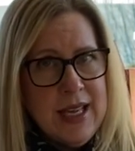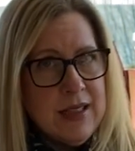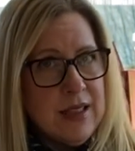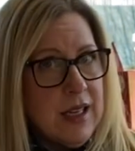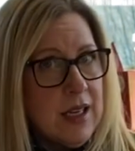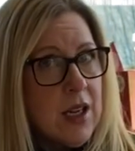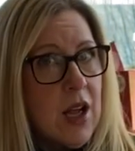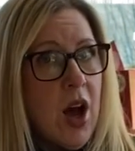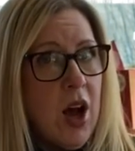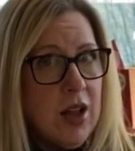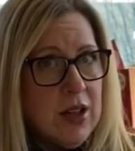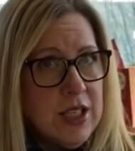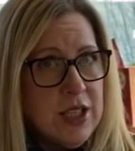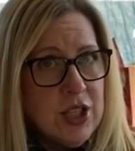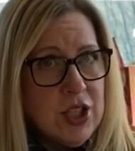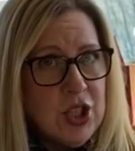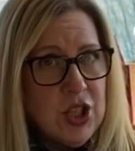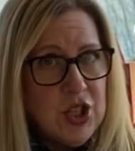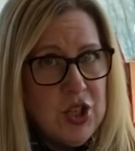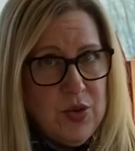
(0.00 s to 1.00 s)
a college
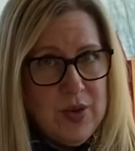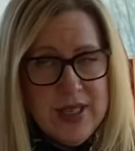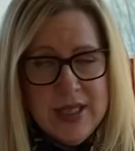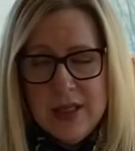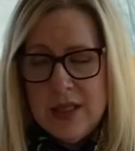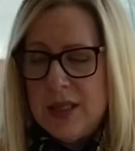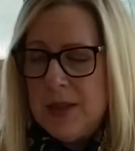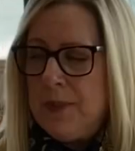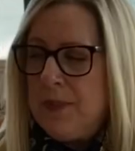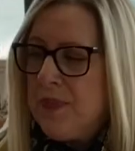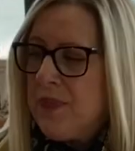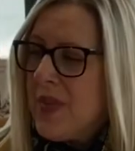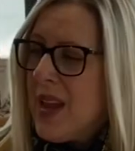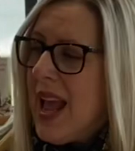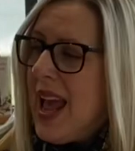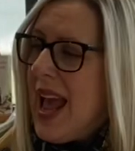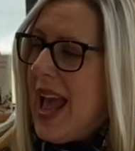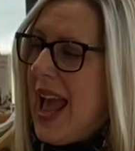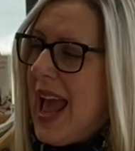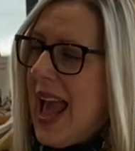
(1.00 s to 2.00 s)
student.
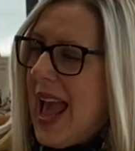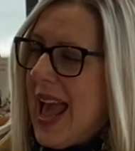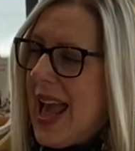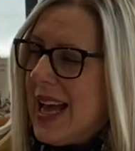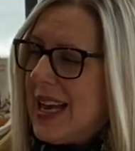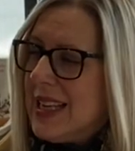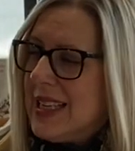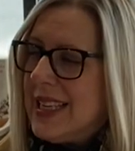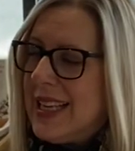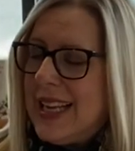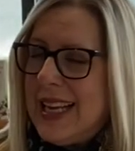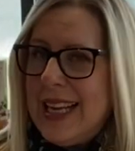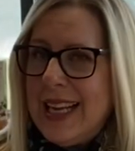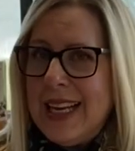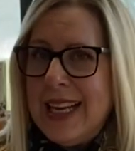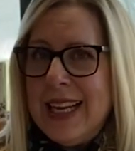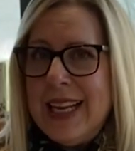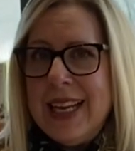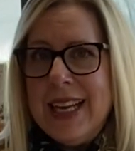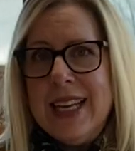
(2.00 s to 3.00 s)
And
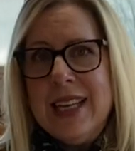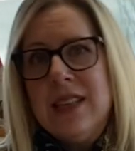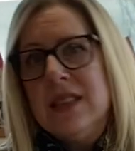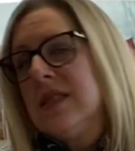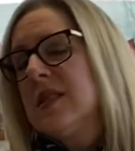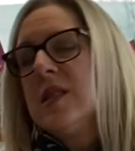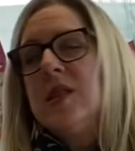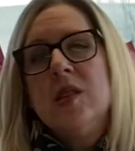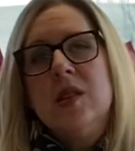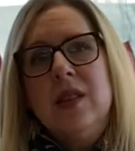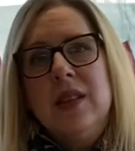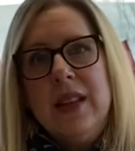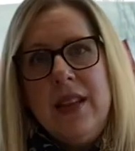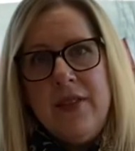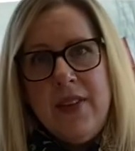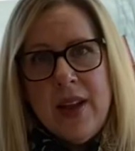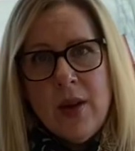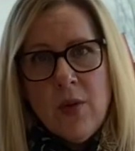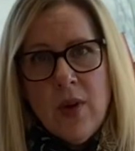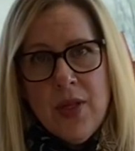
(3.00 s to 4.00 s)
he is
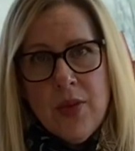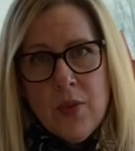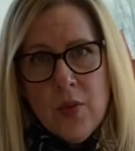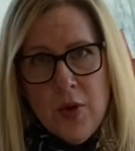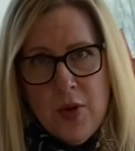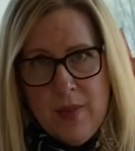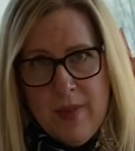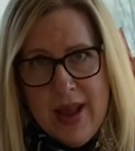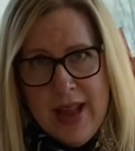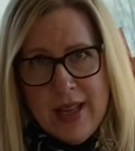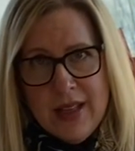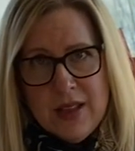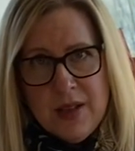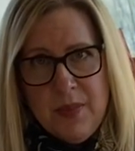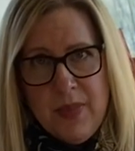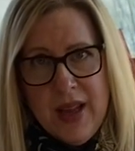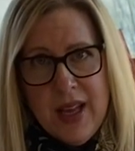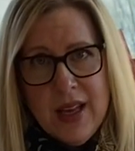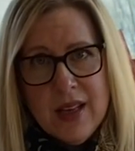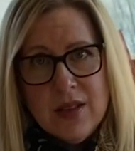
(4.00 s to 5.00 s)
living with roommates
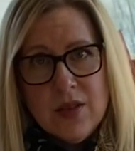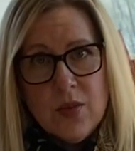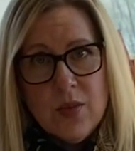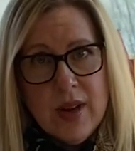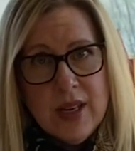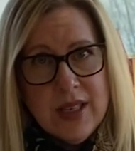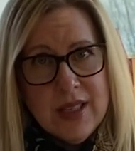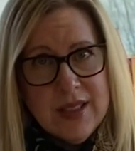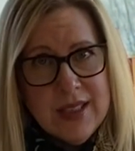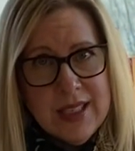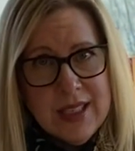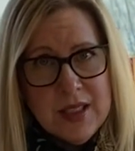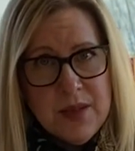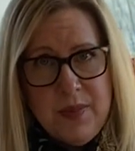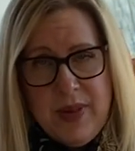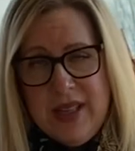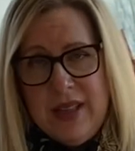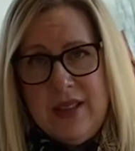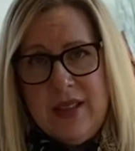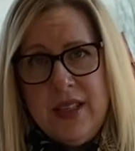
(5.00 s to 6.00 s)
because rent is
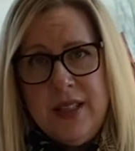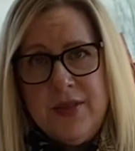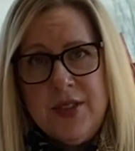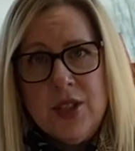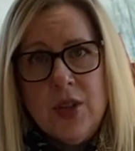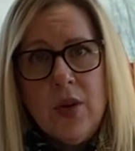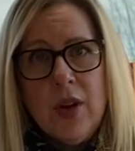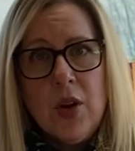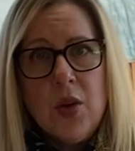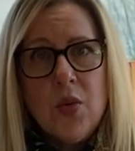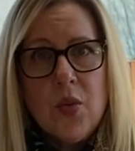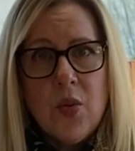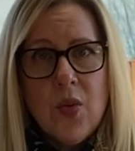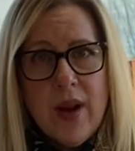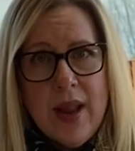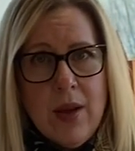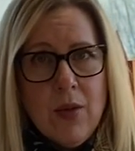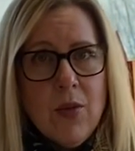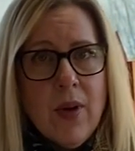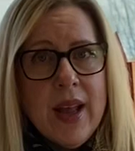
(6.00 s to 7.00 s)
expensive. So a
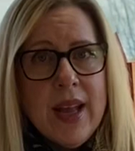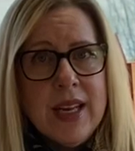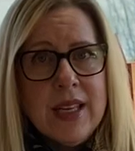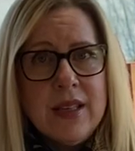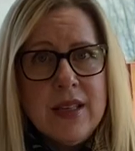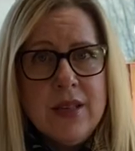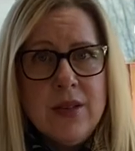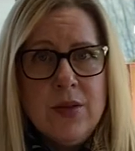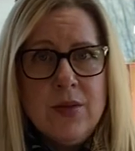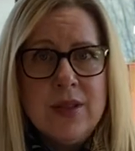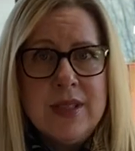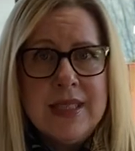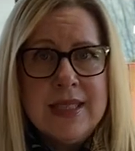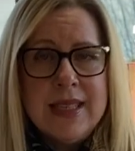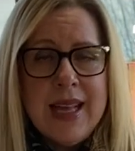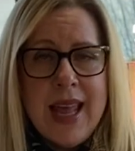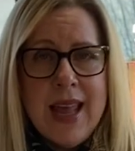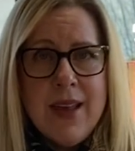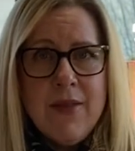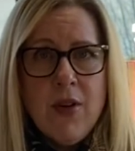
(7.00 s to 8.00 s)
great way to
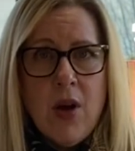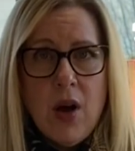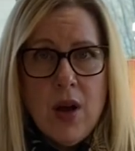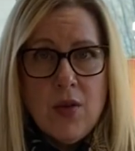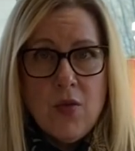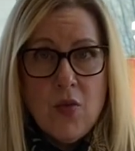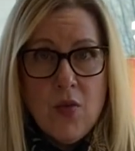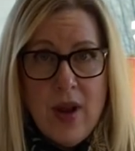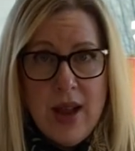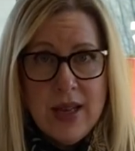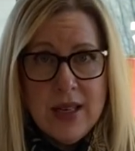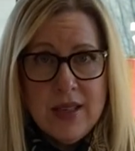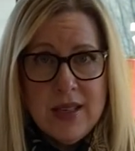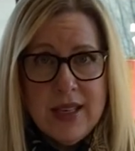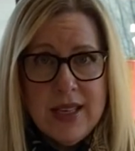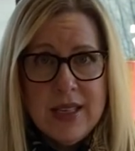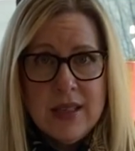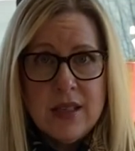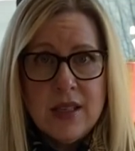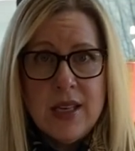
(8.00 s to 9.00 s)
save on rent
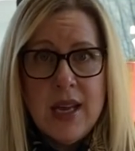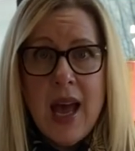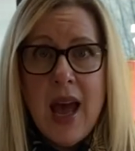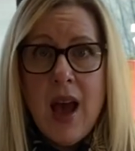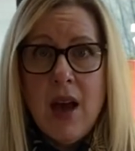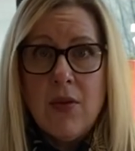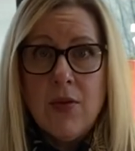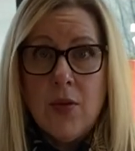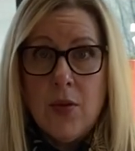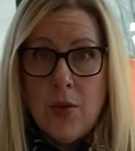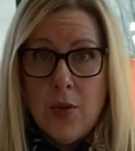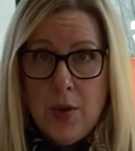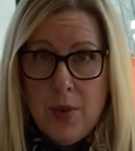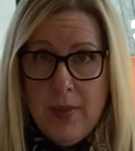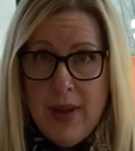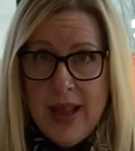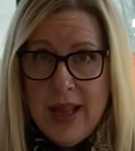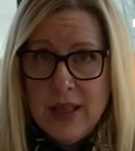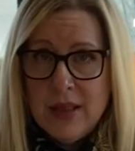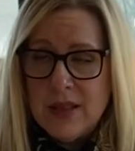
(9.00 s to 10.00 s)
is to have
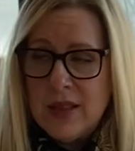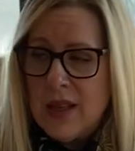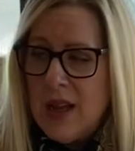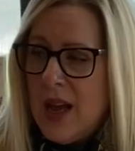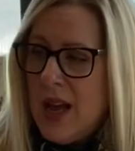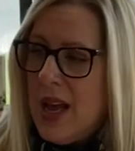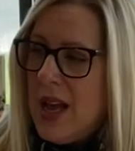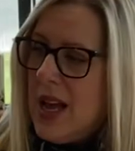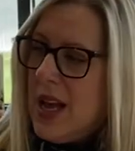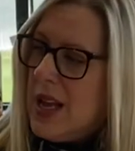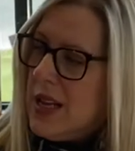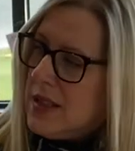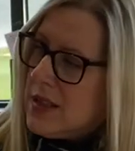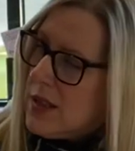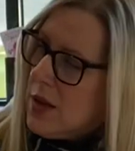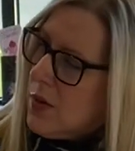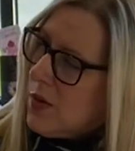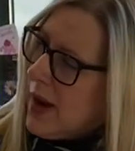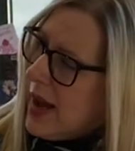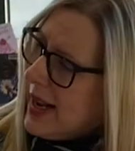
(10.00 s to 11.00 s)
roommates.
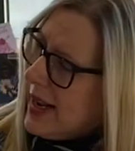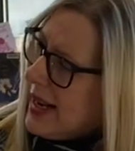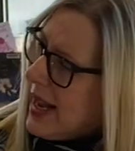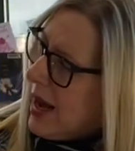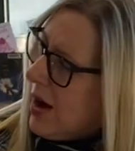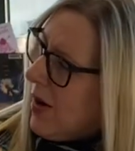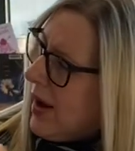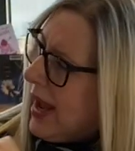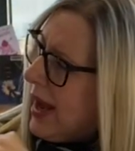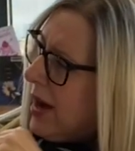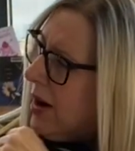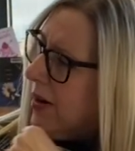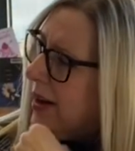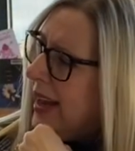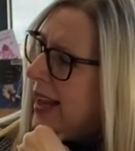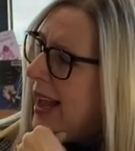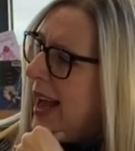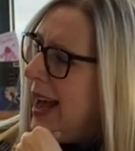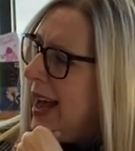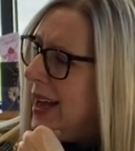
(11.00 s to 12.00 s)
So right now,
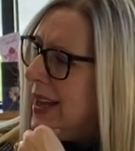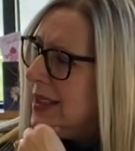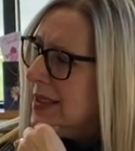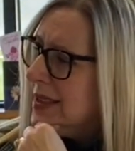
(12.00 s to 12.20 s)
Harry has